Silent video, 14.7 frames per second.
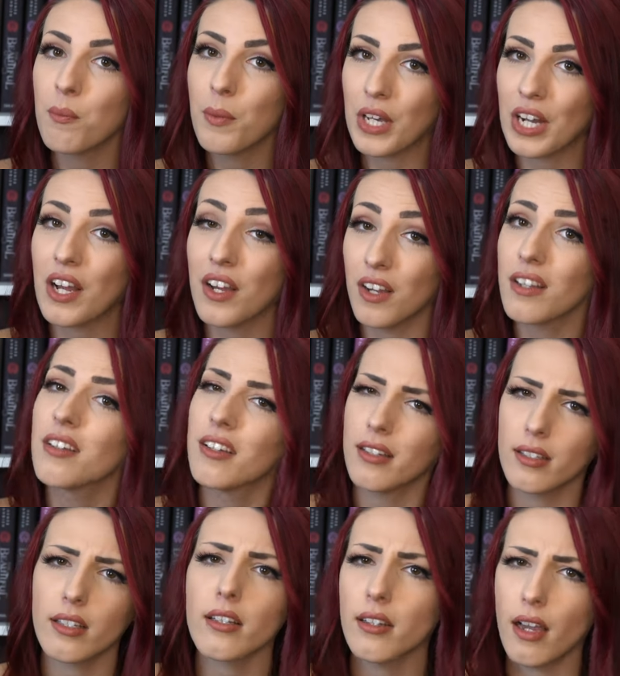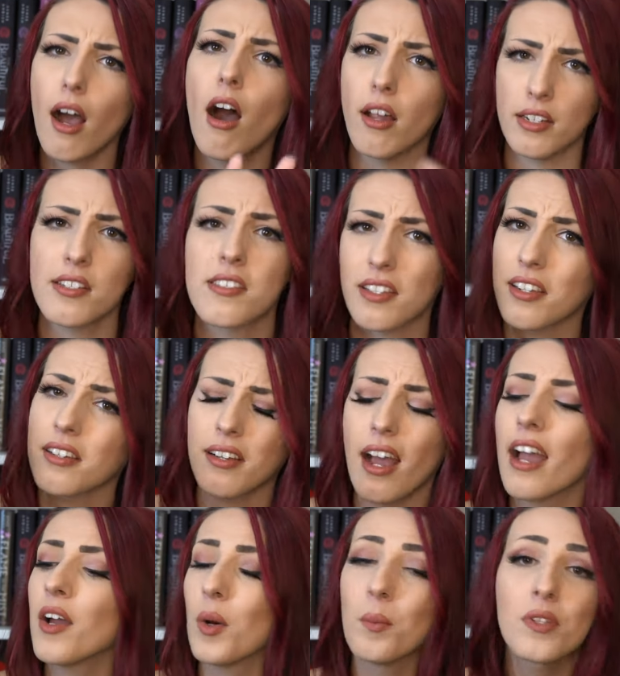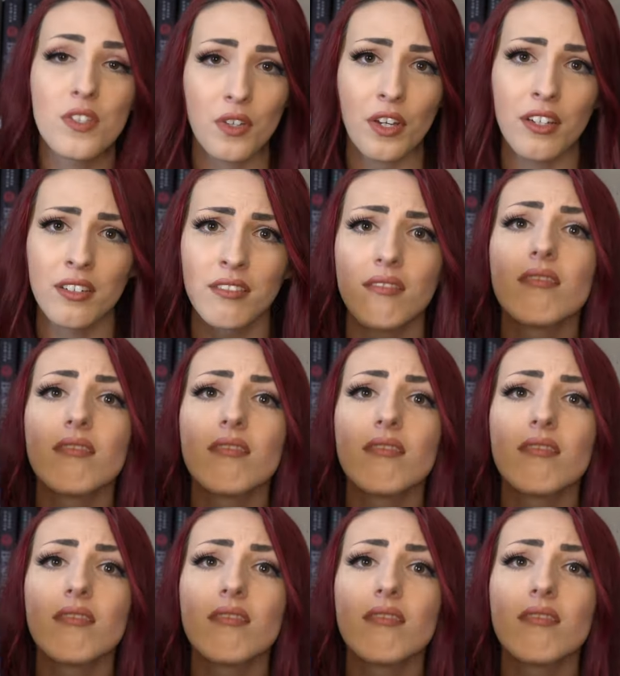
But honestly, I hope it's good.